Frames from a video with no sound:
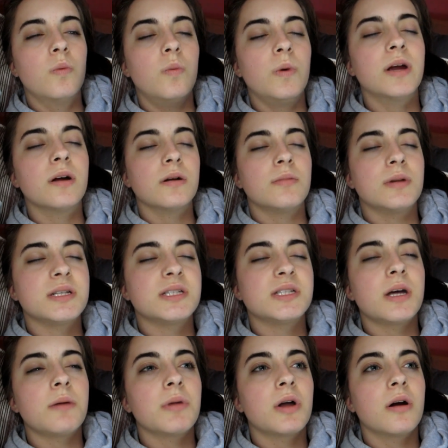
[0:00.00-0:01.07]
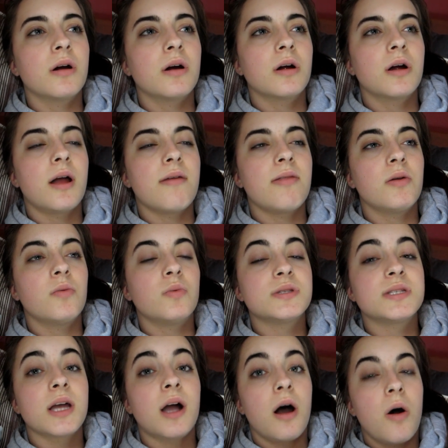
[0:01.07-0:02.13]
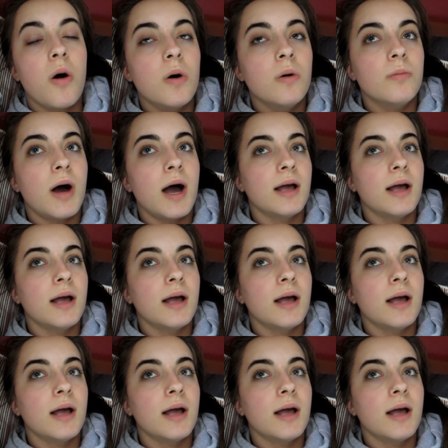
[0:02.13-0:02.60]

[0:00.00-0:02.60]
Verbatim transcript: weird. And my stomach hurt. And then once I got home,